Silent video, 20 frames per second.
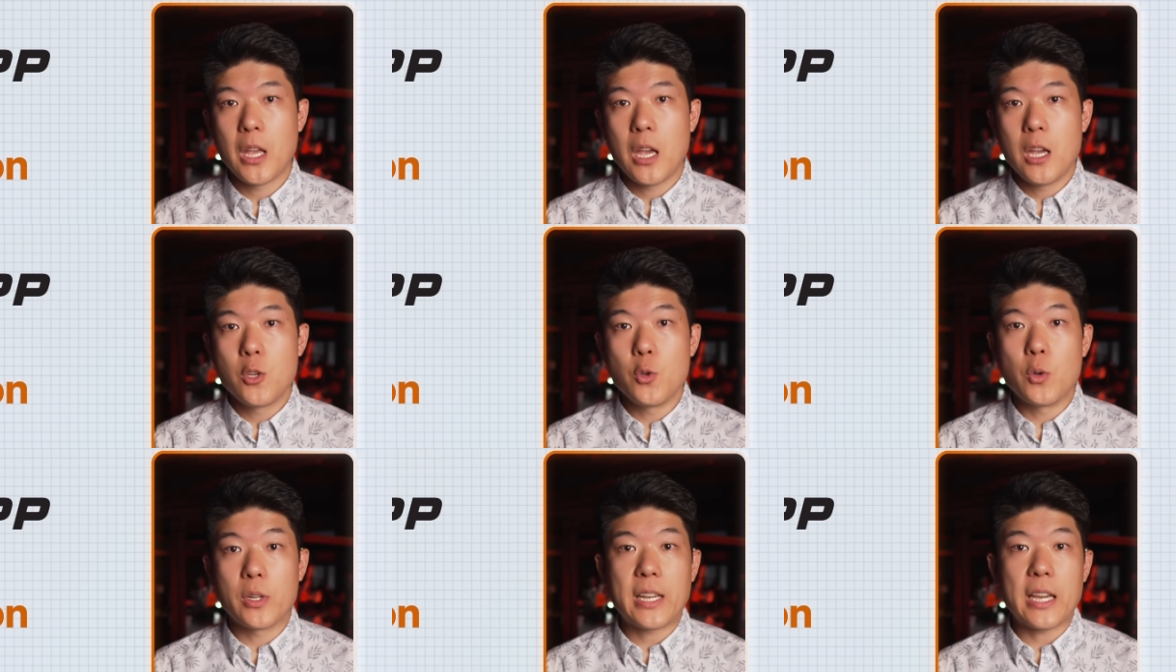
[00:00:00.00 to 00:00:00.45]

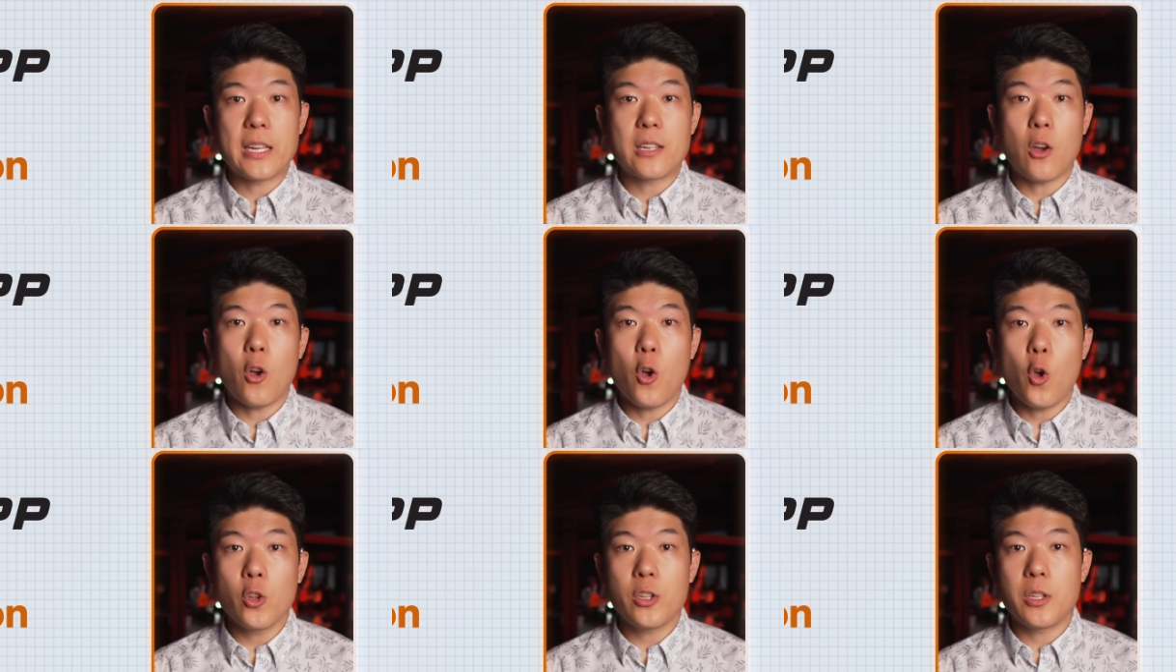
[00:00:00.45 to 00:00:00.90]
You'll get
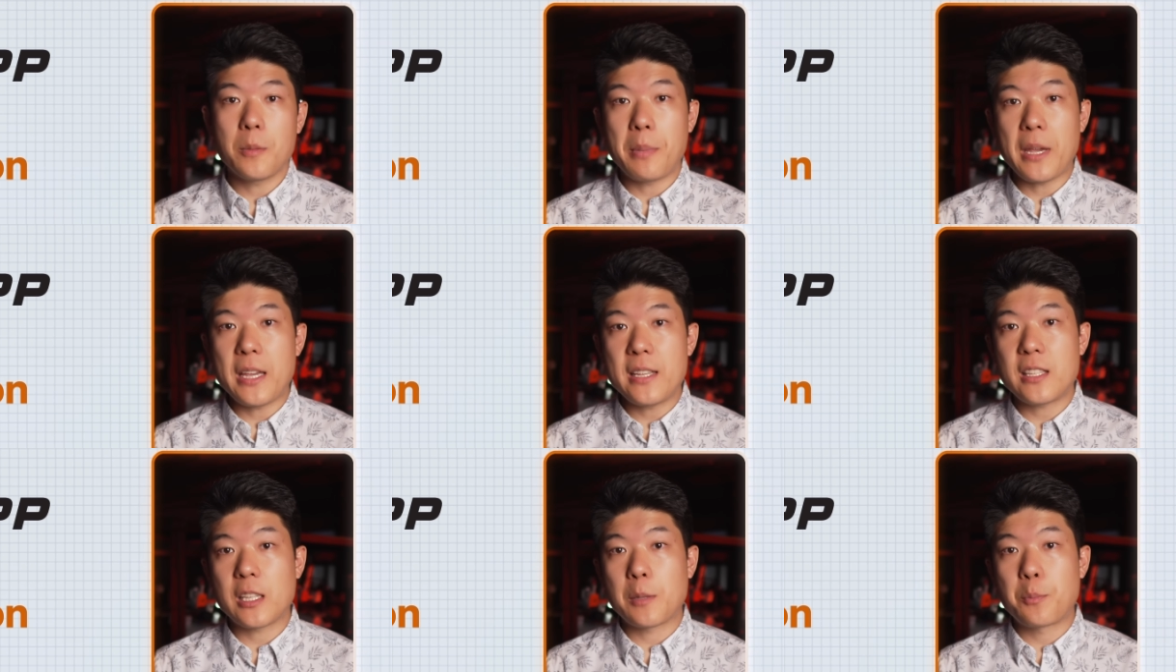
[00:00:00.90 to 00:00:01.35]
all the
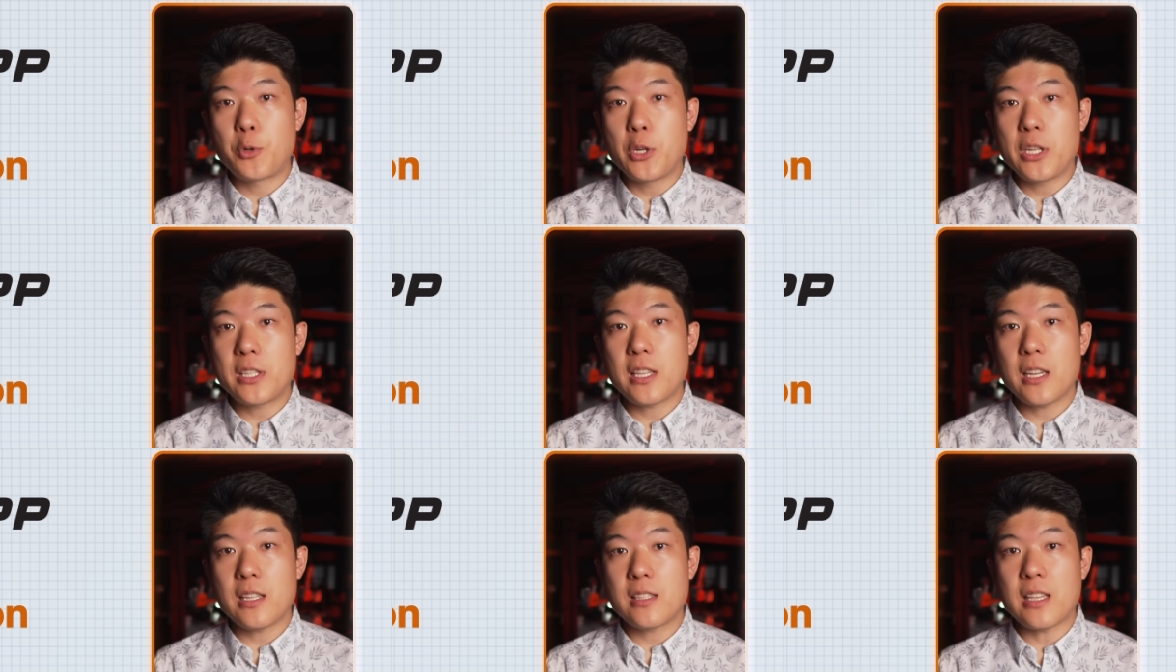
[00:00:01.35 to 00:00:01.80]
basic
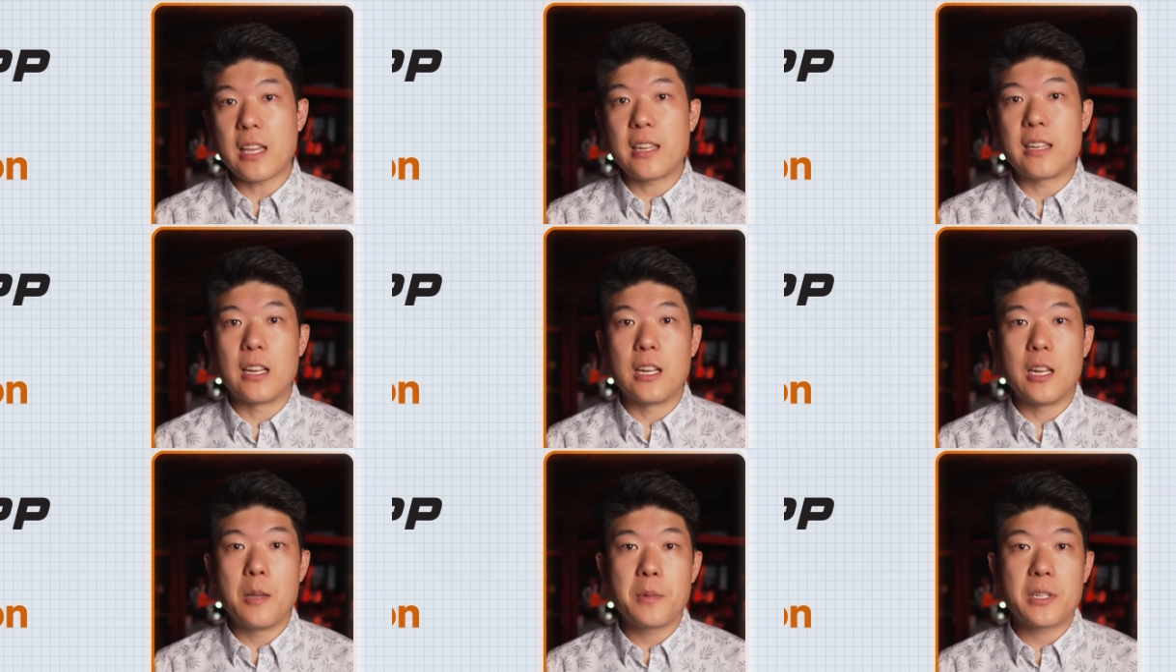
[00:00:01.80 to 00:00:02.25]
presets and a
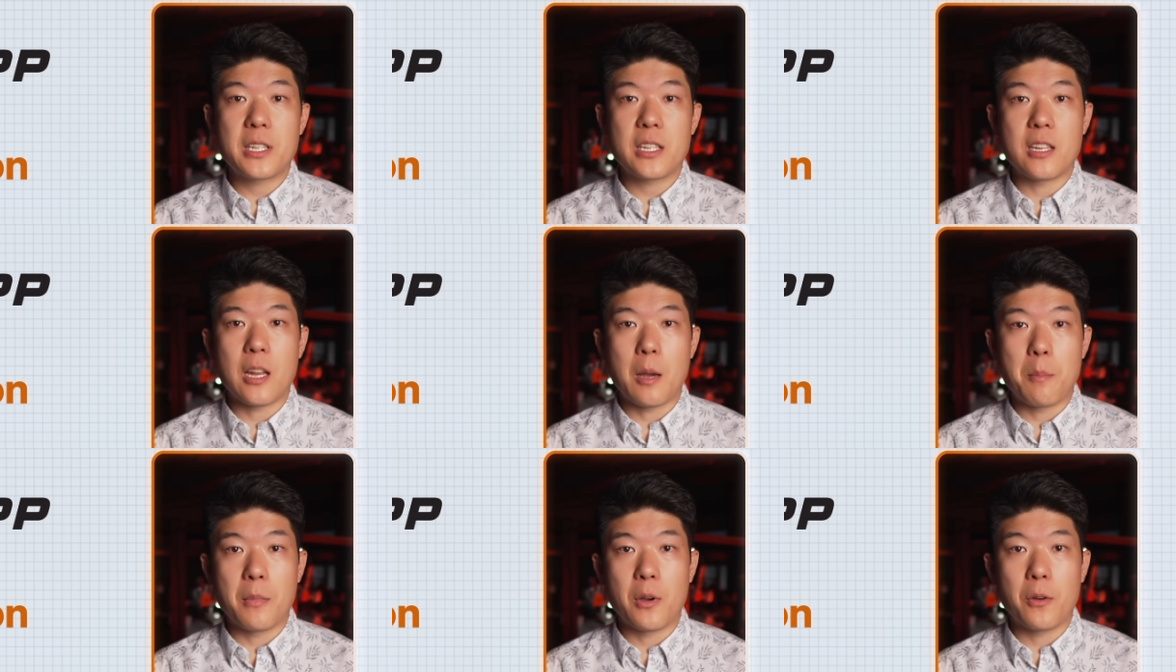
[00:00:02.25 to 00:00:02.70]
limited
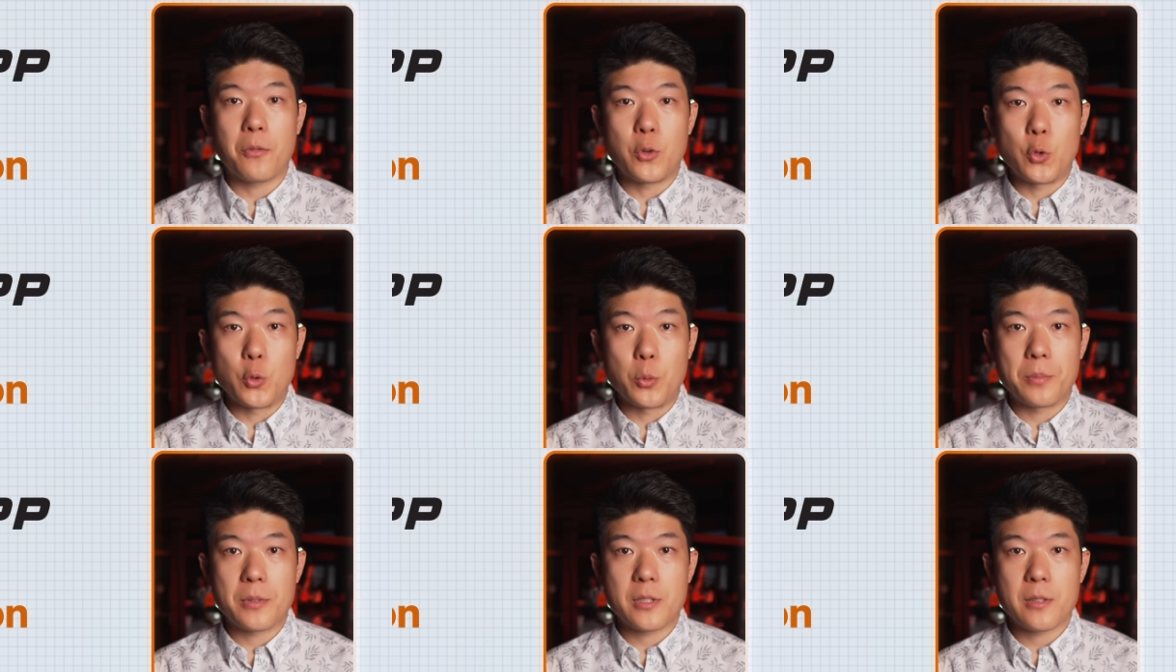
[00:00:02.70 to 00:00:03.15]
number of
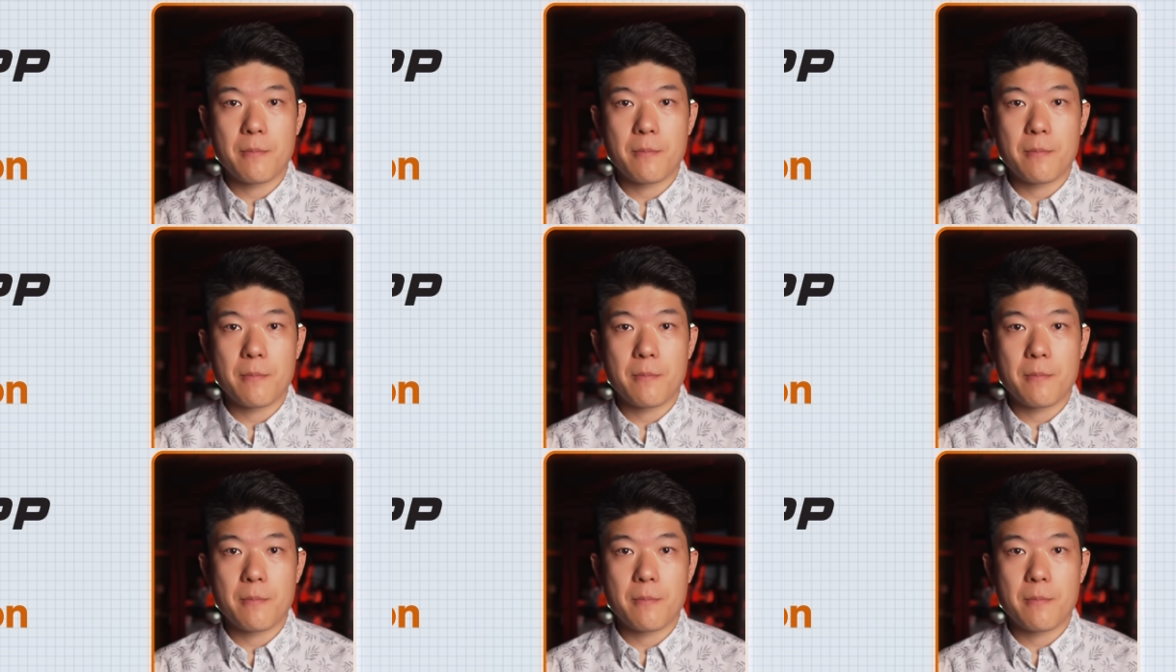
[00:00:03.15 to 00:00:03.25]
loops.